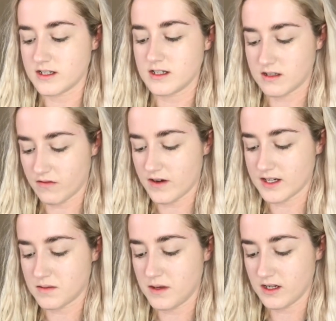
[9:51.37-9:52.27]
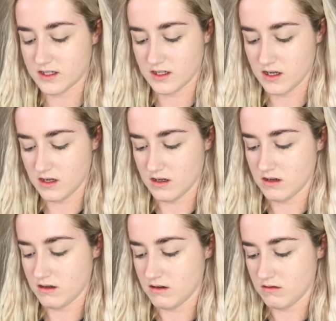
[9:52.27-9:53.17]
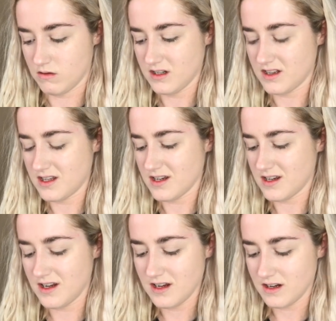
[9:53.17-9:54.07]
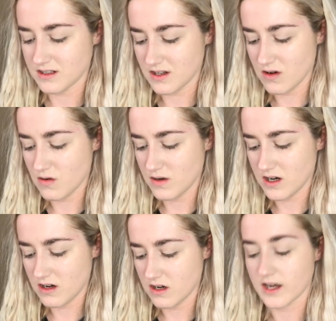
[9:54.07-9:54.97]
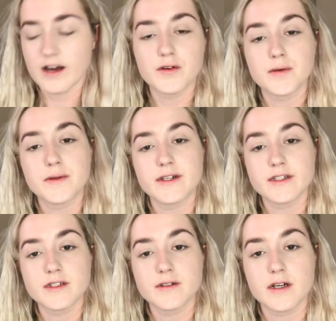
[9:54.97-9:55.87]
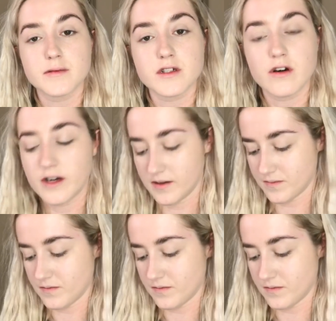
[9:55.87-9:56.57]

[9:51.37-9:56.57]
This is the fast-based. What the heck's going on? I can't open this. I'm sorry.